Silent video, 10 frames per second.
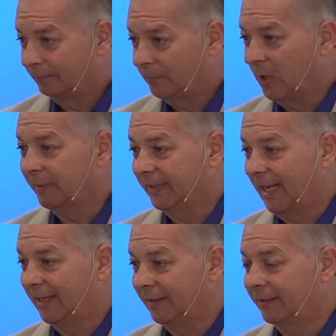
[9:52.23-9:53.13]
Mom and
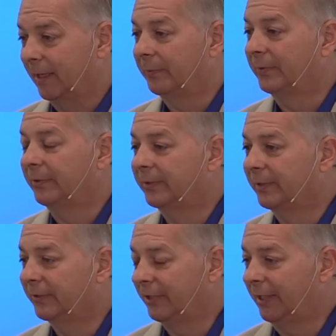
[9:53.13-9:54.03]
dad end up
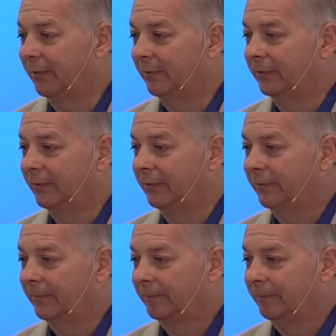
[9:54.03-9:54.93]
in jail.
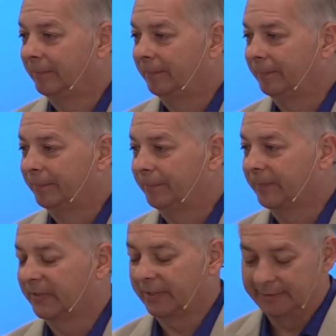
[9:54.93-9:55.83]

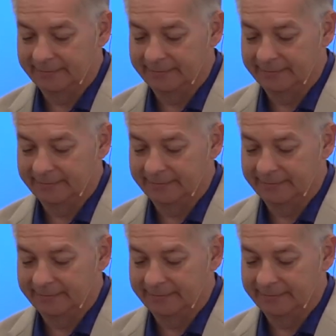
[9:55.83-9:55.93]
See.